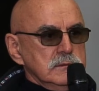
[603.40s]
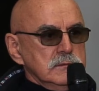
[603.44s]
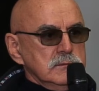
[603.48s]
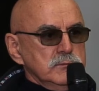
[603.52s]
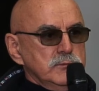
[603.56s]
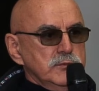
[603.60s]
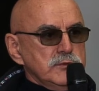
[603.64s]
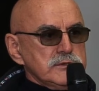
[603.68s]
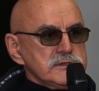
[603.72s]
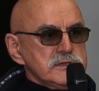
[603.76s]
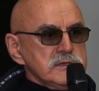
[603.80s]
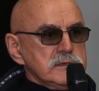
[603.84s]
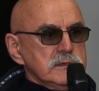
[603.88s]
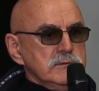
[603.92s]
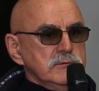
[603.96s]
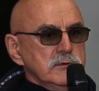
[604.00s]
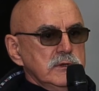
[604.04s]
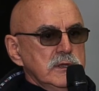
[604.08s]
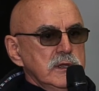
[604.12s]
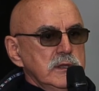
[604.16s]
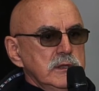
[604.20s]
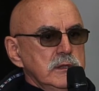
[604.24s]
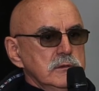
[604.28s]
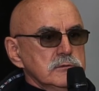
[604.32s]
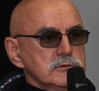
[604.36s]
uh,
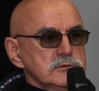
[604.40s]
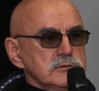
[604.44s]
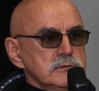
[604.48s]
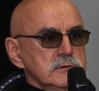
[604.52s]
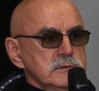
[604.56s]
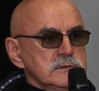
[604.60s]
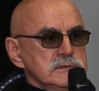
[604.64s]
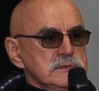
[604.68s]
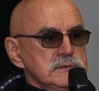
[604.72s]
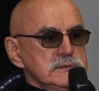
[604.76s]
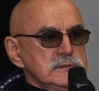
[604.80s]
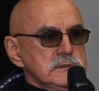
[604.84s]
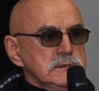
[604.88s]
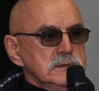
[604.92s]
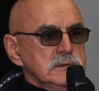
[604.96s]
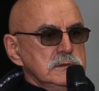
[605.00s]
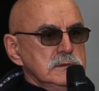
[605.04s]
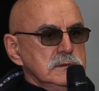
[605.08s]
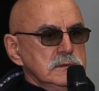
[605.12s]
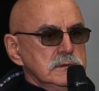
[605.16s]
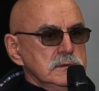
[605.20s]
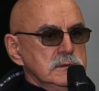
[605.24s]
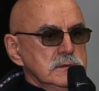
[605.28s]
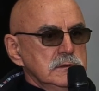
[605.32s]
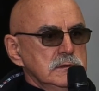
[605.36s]
make fade
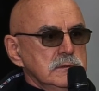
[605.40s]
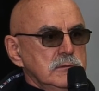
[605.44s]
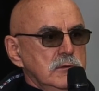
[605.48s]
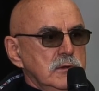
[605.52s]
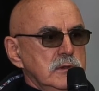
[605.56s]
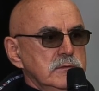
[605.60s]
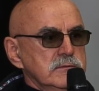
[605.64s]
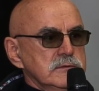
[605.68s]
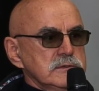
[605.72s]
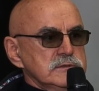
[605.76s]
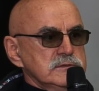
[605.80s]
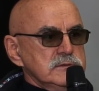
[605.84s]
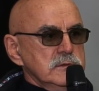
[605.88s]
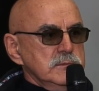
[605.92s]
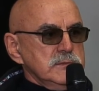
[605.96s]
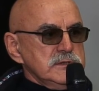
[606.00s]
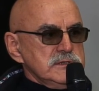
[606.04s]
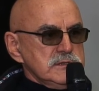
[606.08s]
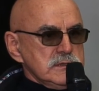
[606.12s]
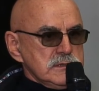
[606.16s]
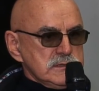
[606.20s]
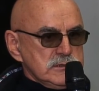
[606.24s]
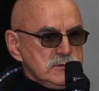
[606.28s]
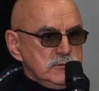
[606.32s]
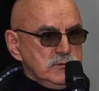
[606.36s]
away uh, the
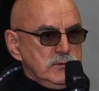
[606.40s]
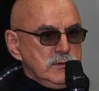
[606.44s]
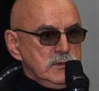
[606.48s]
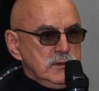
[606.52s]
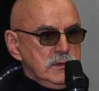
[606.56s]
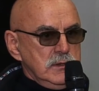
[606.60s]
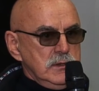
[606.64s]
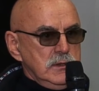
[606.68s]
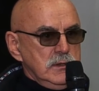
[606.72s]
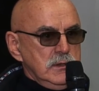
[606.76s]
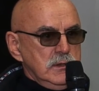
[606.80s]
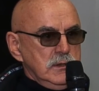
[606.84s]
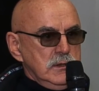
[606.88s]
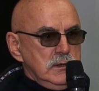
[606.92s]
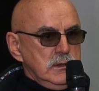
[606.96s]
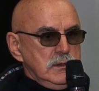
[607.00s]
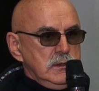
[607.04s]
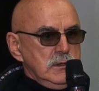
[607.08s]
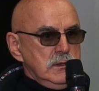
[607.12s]
image of the author.